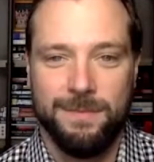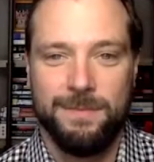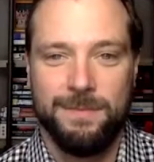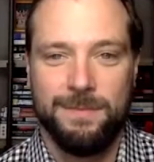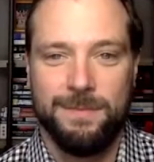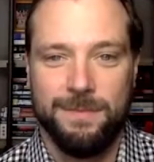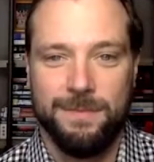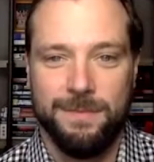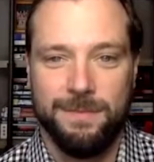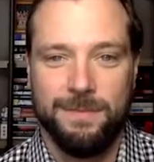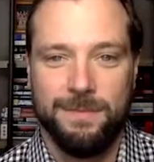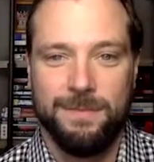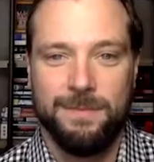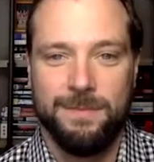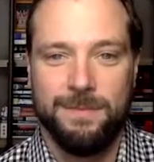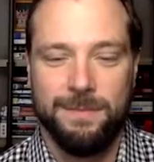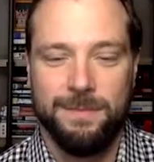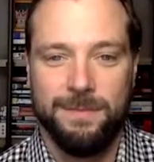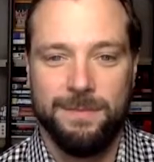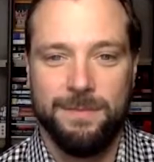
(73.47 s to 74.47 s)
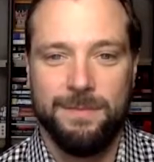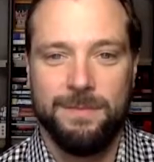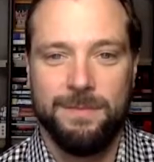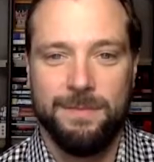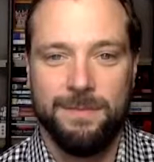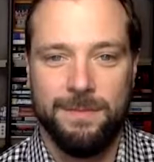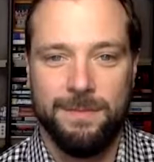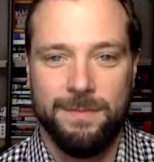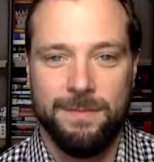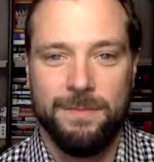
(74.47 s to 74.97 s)

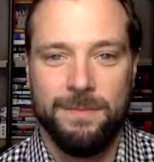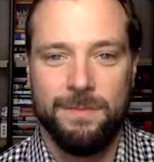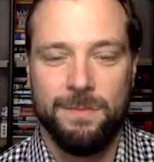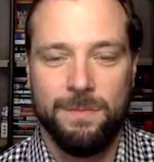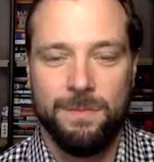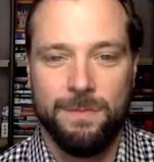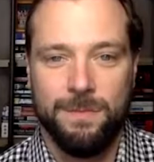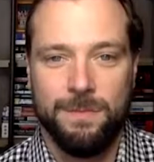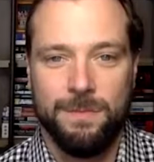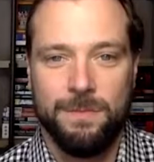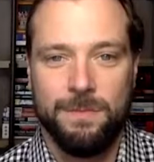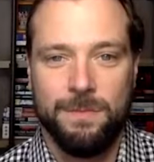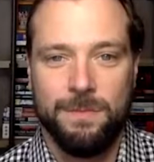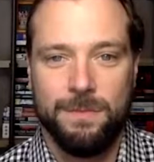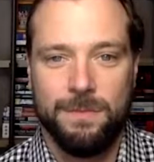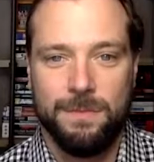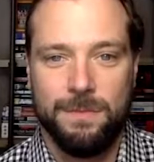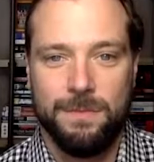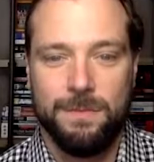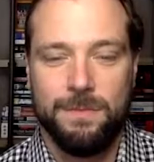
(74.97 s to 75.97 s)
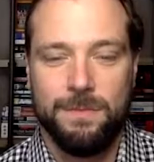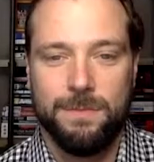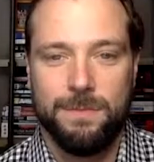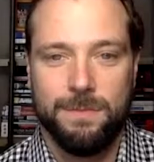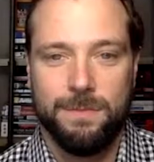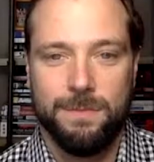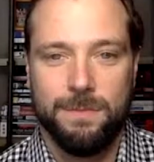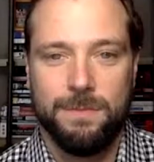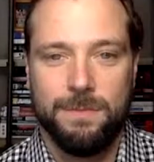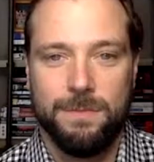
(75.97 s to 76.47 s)

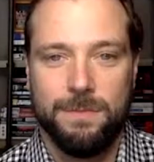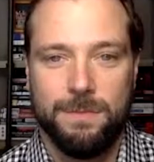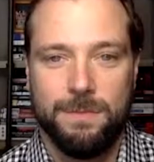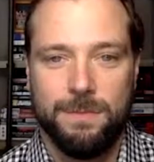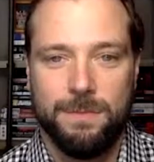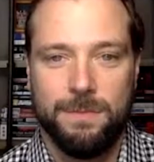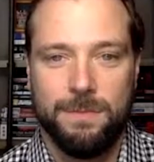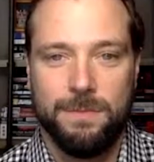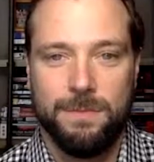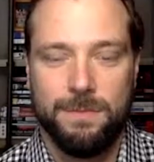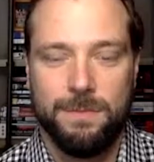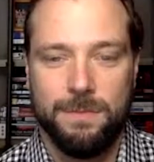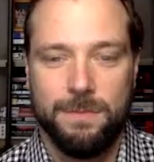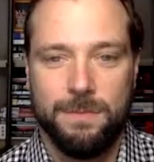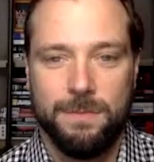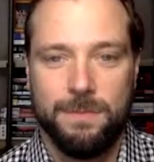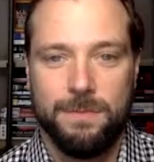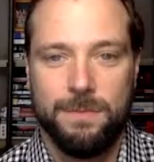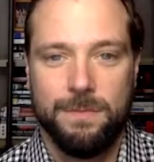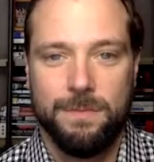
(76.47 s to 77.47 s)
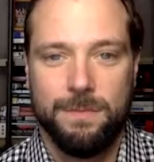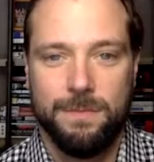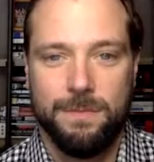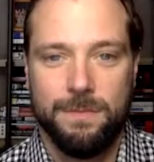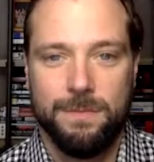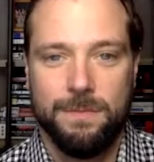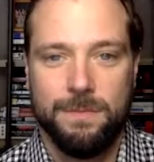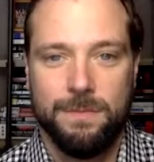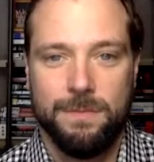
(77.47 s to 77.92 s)
The person shown says nothing.